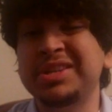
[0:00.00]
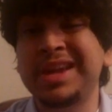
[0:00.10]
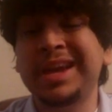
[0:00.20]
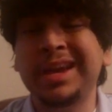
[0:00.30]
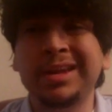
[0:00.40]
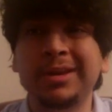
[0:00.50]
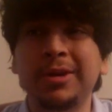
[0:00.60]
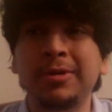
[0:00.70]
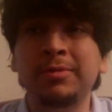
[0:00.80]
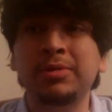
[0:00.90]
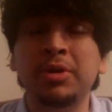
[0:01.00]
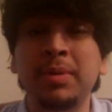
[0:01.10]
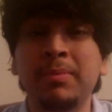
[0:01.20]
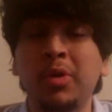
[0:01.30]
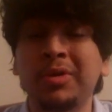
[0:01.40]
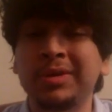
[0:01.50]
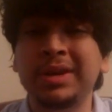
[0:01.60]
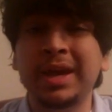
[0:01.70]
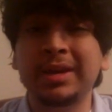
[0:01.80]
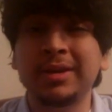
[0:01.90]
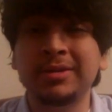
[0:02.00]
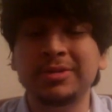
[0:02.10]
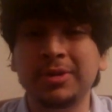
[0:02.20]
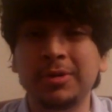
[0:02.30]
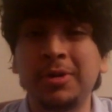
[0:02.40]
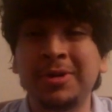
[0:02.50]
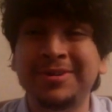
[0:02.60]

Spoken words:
decade ago, a little bit more than a decade. So.